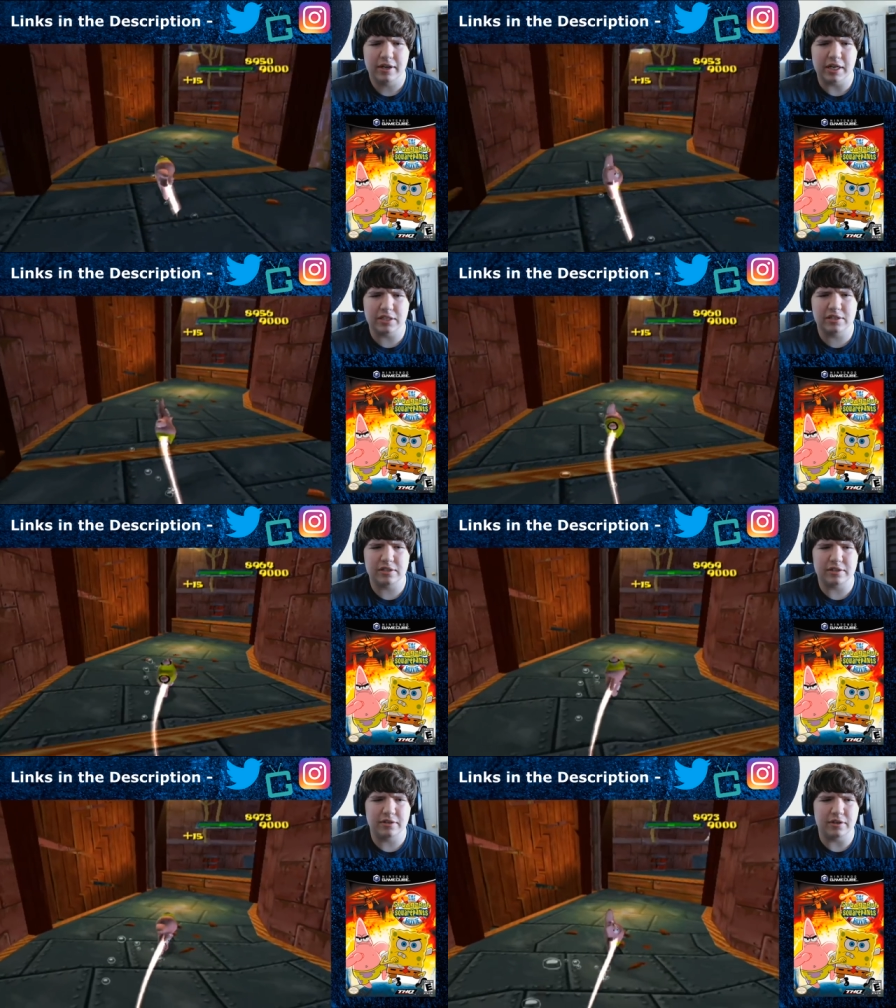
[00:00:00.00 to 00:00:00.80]

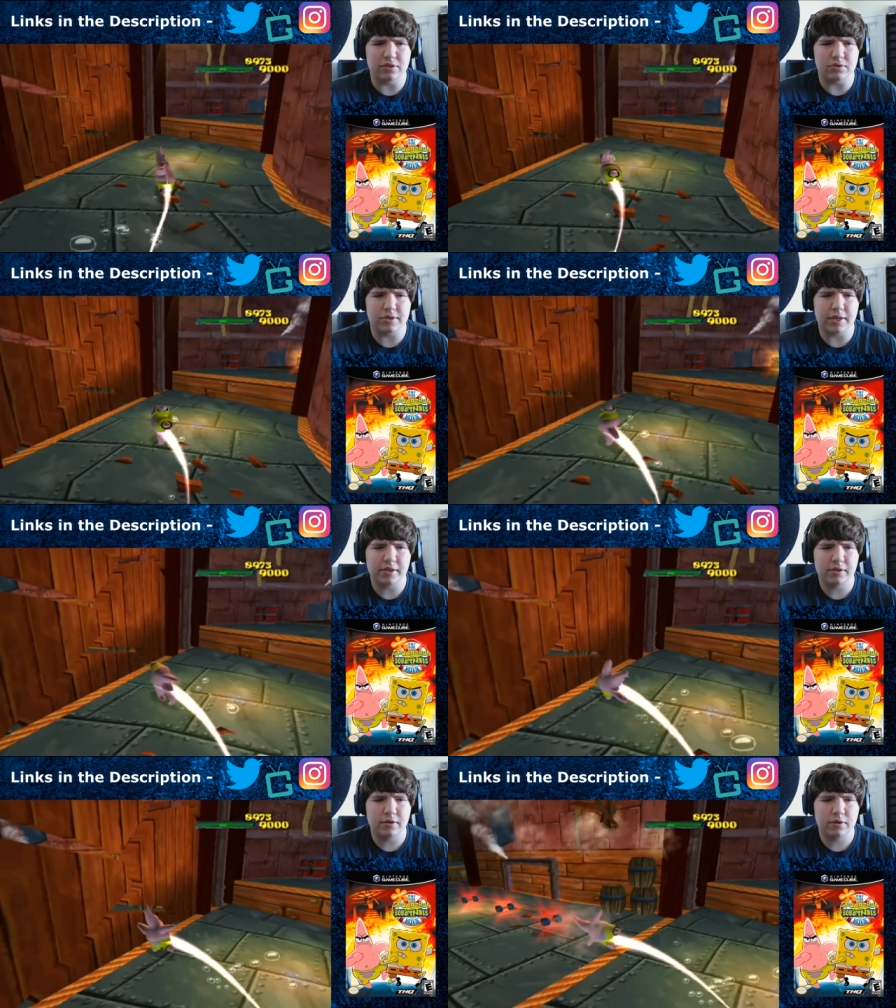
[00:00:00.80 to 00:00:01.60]
That's
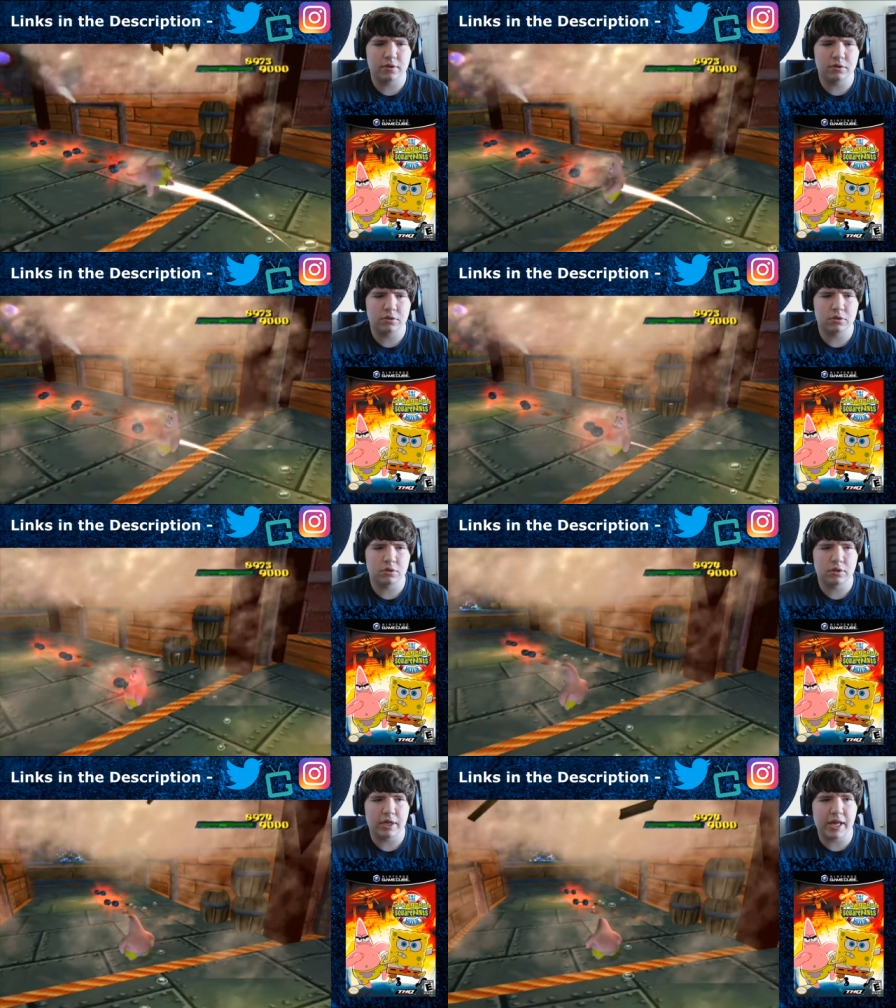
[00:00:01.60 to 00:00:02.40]
interesting.
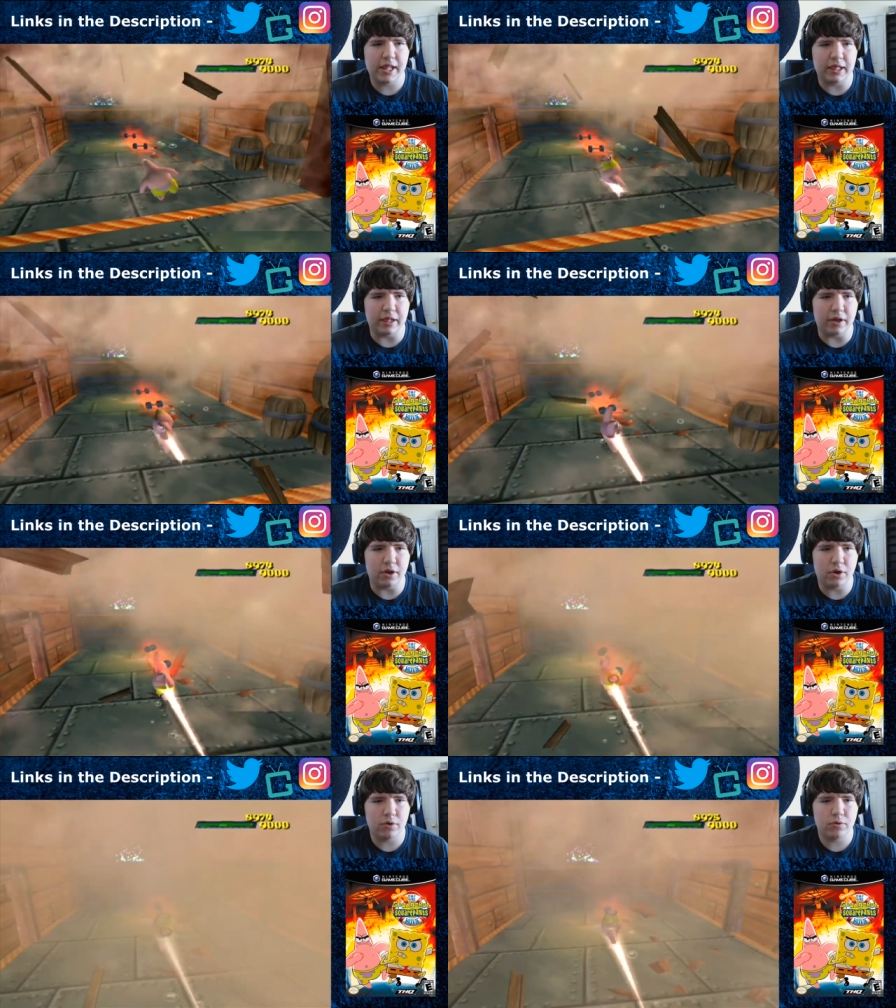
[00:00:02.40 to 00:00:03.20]

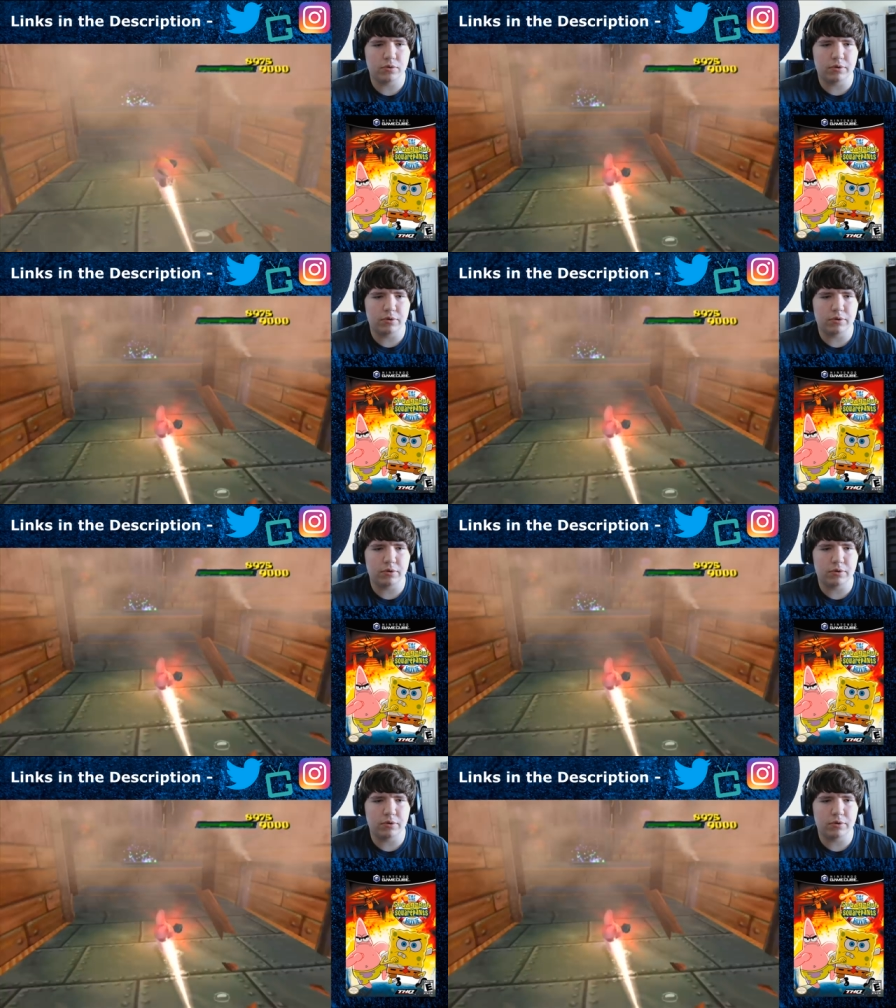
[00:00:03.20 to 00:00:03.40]
Hello.